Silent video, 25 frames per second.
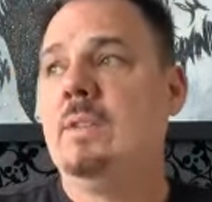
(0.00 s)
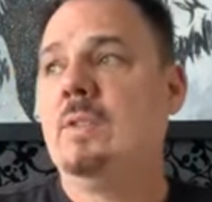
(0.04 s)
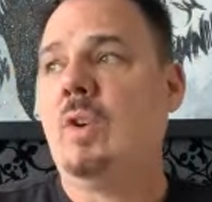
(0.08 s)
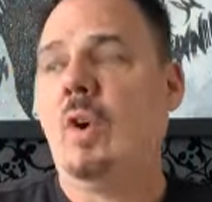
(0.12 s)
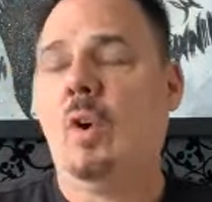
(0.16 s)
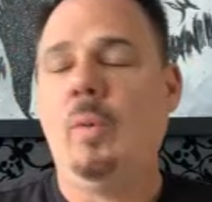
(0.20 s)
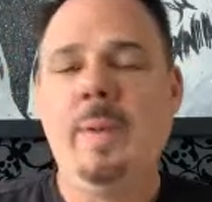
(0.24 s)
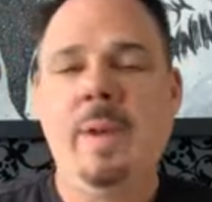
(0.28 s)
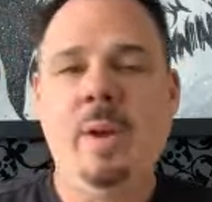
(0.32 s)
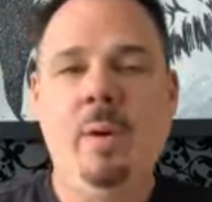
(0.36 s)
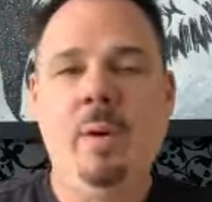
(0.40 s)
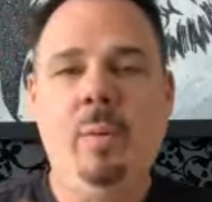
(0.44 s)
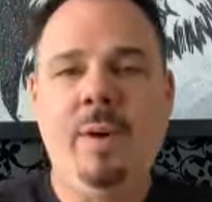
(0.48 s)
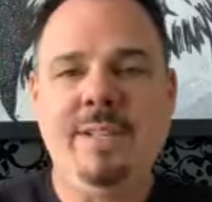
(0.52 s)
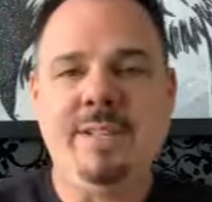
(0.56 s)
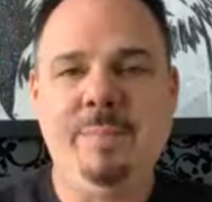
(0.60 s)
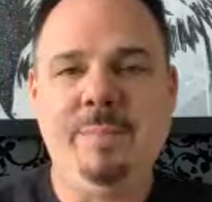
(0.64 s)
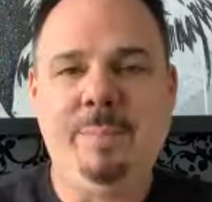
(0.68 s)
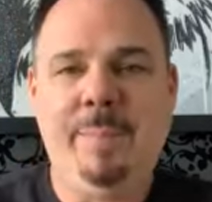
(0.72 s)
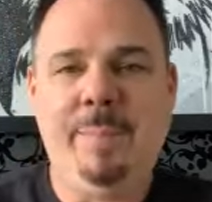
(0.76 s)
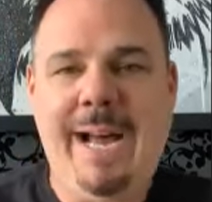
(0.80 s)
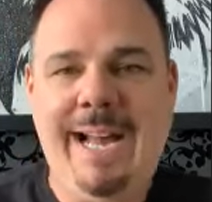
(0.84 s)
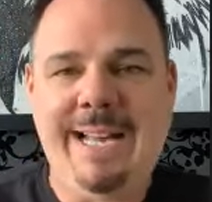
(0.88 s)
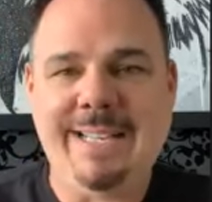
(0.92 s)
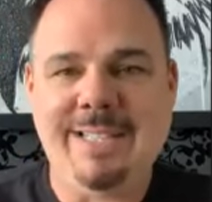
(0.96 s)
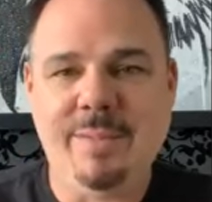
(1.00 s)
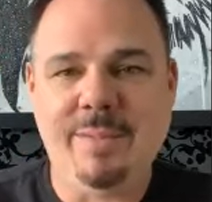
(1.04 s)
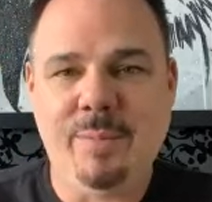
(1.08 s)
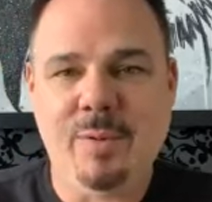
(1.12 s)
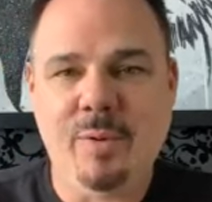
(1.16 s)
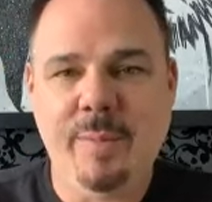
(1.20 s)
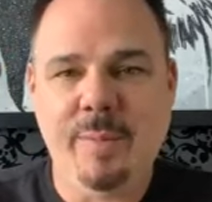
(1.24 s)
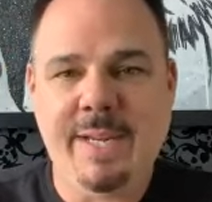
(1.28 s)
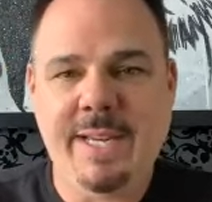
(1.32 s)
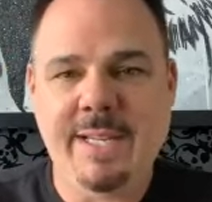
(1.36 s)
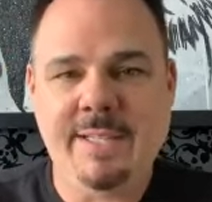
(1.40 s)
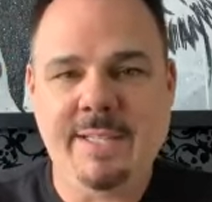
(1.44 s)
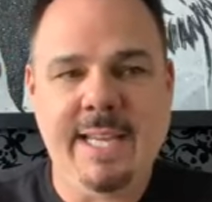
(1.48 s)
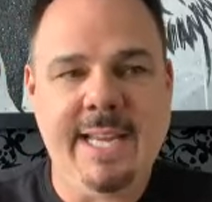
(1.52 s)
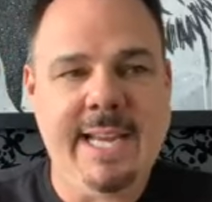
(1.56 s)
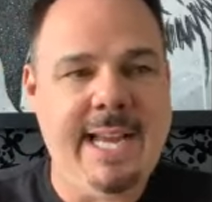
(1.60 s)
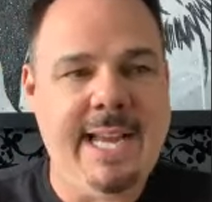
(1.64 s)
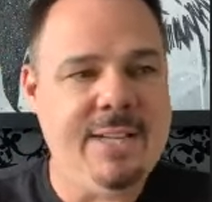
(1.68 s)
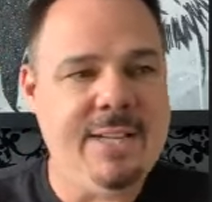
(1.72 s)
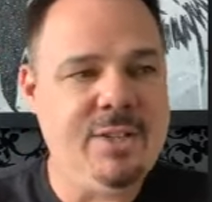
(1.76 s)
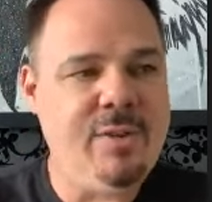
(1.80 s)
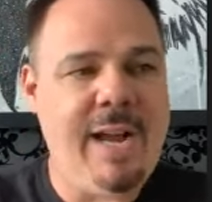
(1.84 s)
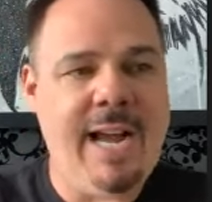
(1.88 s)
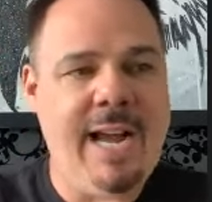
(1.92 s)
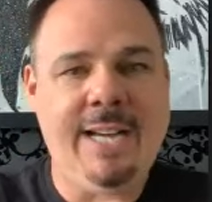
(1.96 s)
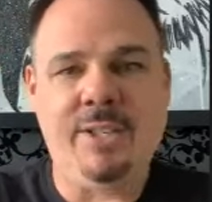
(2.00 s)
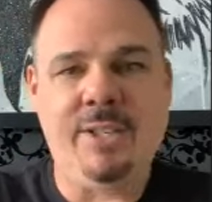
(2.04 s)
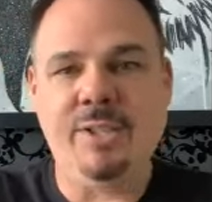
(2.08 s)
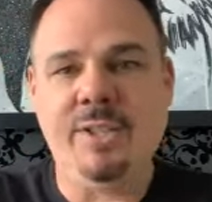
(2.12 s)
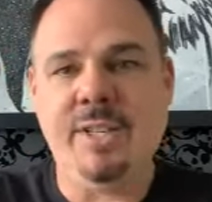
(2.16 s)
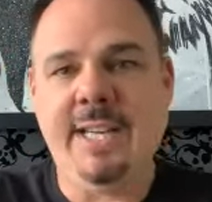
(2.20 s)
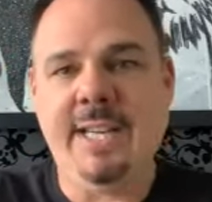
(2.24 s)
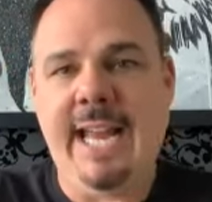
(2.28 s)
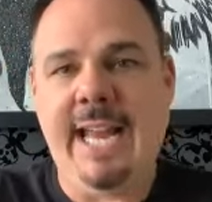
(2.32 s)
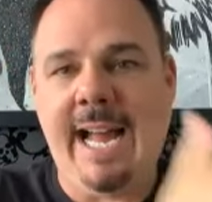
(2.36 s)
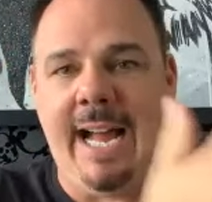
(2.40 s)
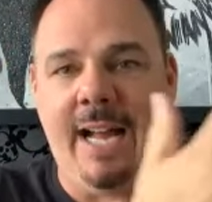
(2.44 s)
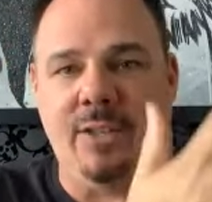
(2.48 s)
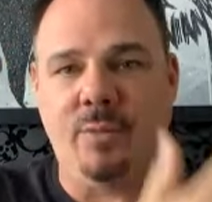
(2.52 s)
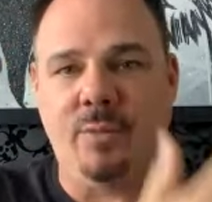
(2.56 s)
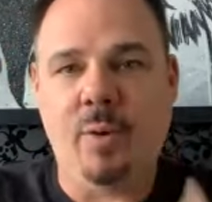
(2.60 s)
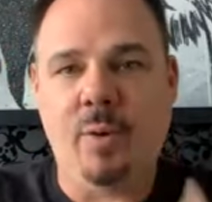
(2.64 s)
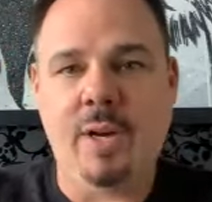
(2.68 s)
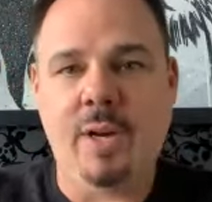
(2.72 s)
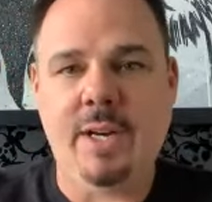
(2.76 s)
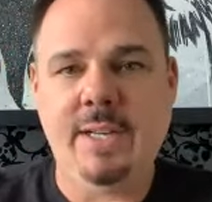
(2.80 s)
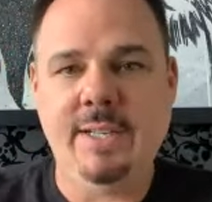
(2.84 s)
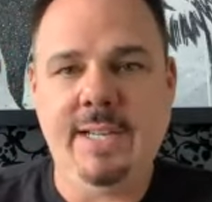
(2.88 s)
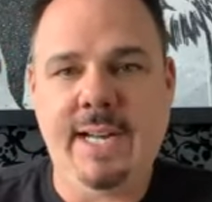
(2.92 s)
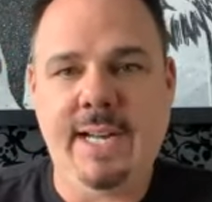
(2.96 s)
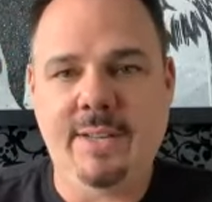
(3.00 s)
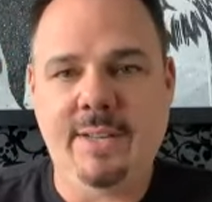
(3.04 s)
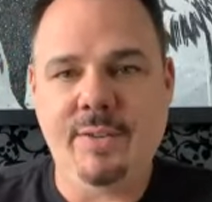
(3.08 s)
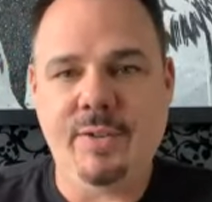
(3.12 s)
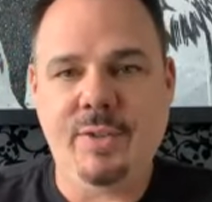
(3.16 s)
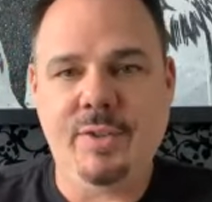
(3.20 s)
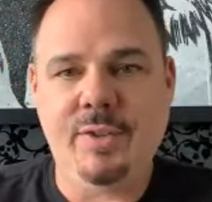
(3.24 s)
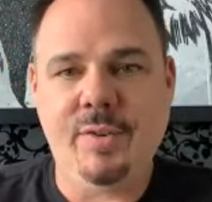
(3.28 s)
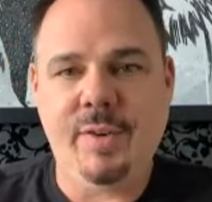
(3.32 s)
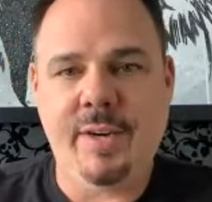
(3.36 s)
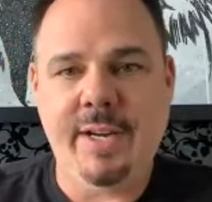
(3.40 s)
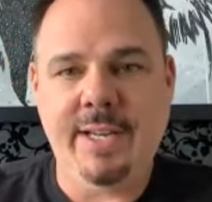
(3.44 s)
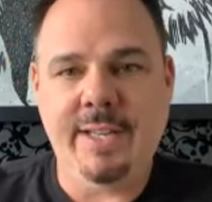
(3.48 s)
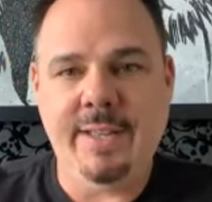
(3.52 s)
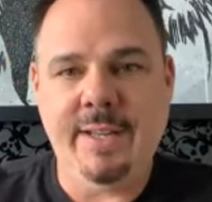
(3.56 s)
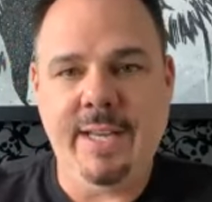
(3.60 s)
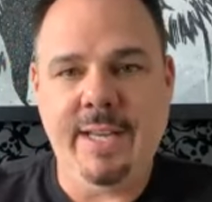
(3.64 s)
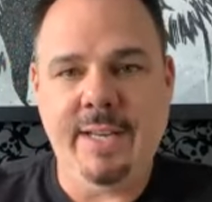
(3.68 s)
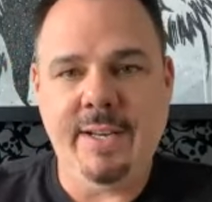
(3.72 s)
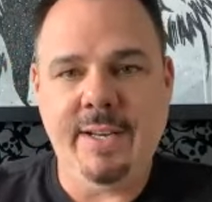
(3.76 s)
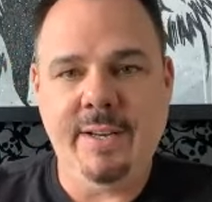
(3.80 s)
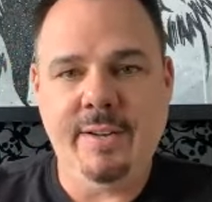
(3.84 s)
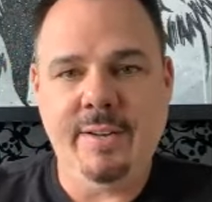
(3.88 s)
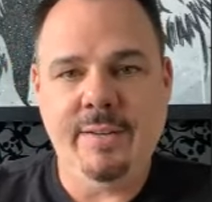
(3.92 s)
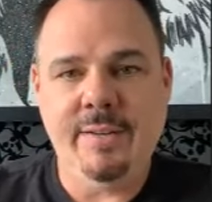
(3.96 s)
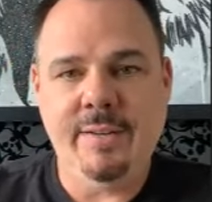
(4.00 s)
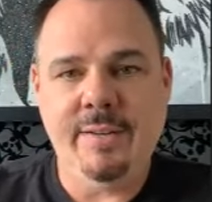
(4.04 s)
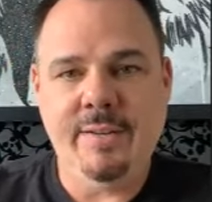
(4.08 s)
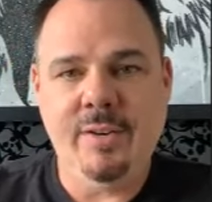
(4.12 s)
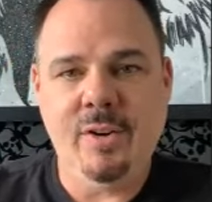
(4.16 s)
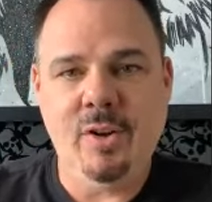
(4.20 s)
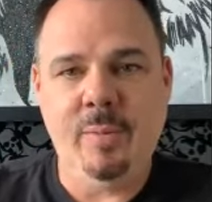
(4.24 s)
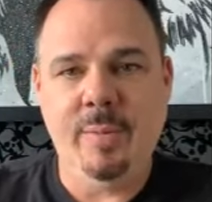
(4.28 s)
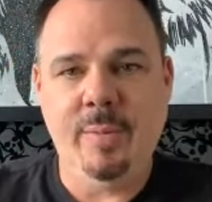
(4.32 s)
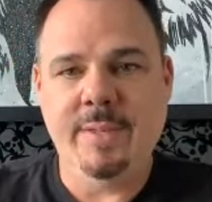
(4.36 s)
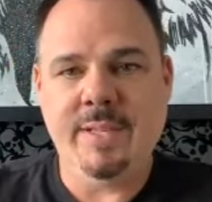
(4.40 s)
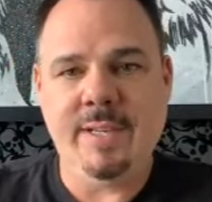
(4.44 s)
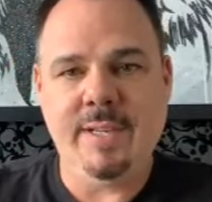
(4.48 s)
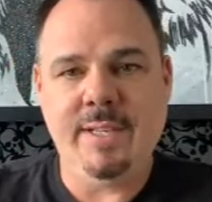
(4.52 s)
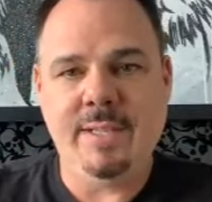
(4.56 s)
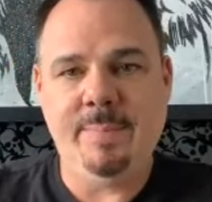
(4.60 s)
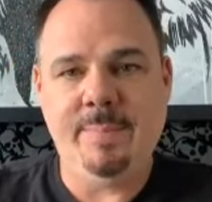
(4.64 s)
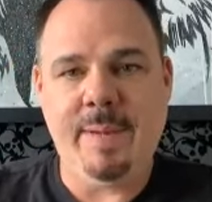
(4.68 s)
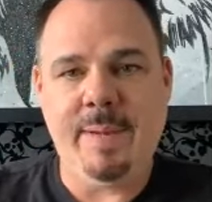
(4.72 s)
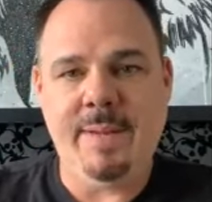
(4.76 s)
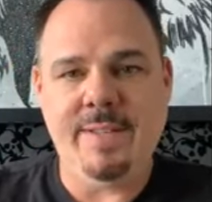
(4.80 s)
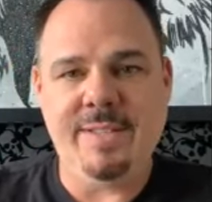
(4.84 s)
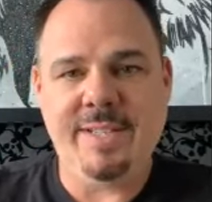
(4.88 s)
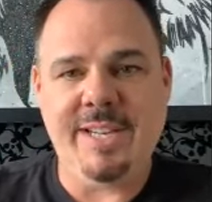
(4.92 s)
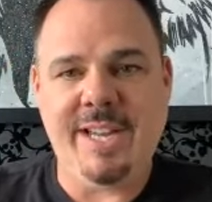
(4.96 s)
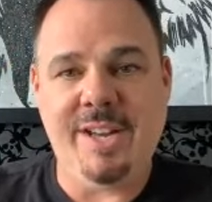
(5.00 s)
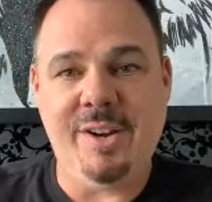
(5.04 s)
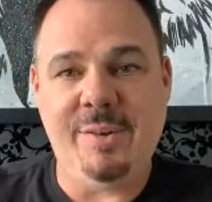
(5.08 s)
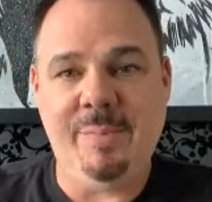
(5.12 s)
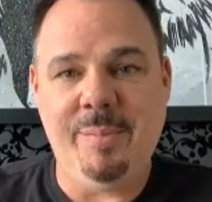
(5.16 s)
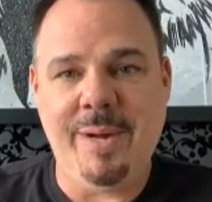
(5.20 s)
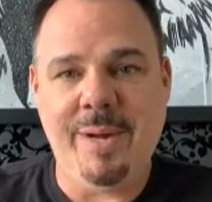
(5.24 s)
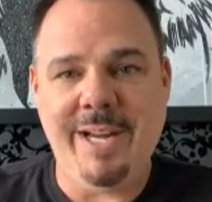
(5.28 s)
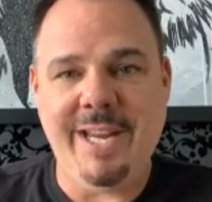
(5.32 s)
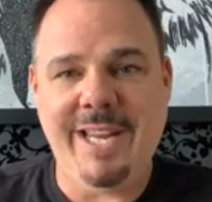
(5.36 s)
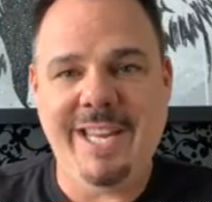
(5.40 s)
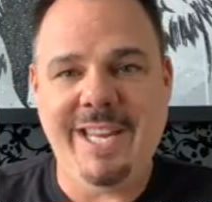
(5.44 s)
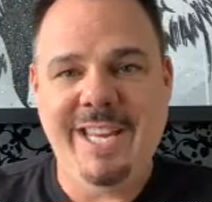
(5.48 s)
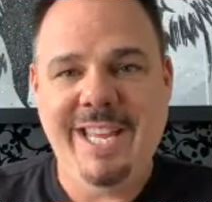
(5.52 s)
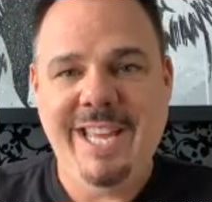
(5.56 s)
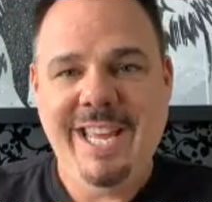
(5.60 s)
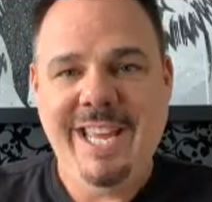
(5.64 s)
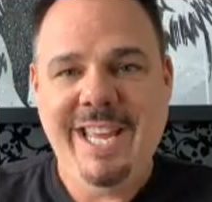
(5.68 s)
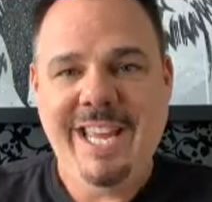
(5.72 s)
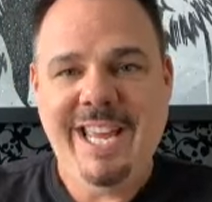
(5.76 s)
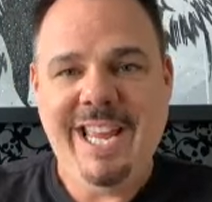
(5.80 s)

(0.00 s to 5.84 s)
told me it wasn't possible because they got tractors and cows walking down the street that nobody's gonna spend this kind of money.